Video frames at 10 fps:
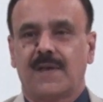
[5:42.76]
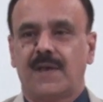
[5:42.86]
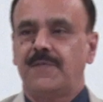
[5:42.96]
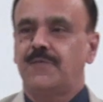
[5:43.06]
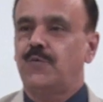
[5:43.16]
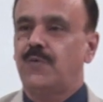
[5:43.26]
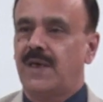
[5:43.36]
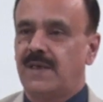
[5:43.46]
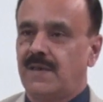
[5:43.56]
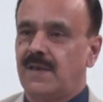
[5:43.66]
If you
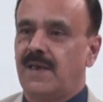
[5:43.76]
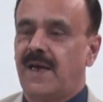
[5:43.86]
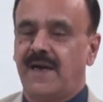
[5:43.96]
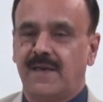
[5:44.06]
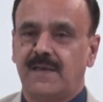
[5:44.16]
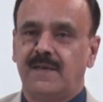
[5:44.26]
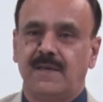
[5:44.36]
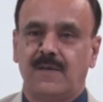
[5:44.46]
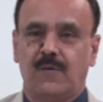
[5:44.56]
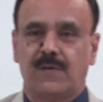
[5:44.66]
can handle
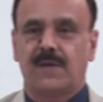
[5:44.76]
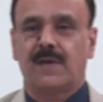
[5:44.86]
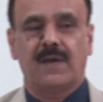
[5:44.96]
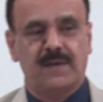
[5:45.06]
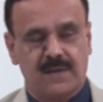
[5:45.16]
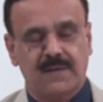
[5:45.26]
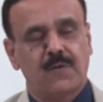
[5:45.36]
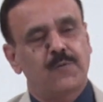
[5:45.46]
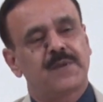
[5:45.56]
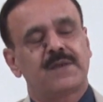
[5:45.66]

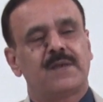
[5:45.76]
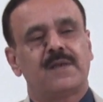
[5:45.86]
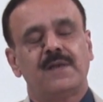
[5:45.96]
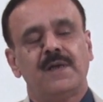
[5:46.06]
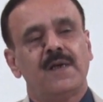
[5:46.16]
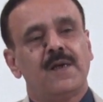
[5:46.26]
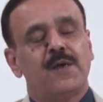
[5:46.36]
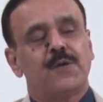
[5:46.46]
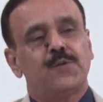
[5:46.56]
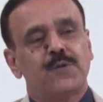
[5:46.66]
ultrasound machine,
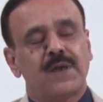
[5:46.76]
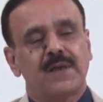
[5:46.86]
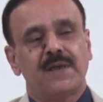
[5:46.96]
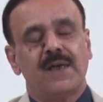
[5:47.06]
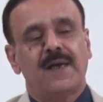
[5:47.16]
you can